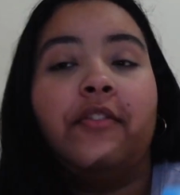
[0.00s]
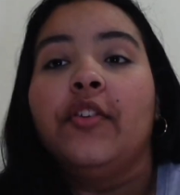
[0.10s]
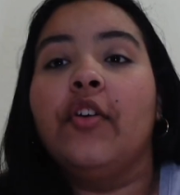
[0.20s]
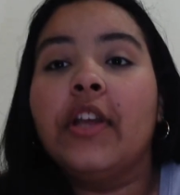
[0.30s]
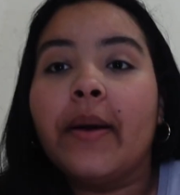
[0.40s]

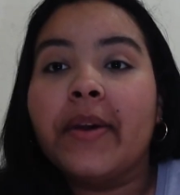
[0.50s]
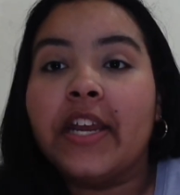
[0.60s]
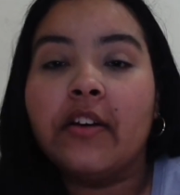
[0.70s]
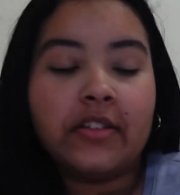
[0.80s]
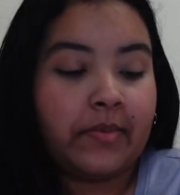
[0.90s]
Don't look at my
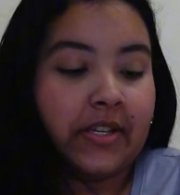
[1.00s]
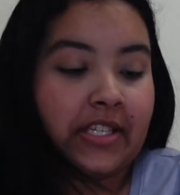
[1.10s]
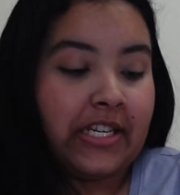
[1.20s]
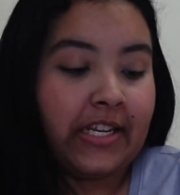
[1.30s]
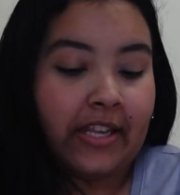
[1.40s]
nails because
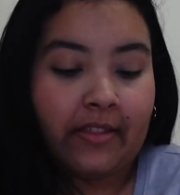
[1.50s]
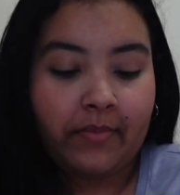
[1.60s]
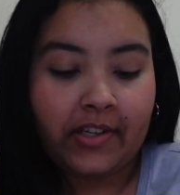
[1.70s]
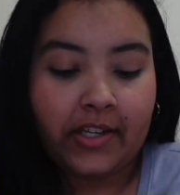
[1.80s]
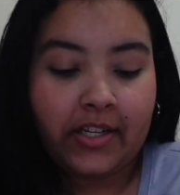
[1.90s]
I need to get
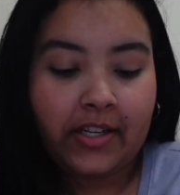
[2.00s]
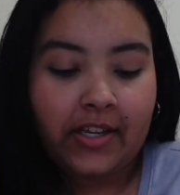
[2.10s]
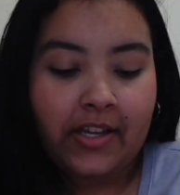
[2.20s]
them done.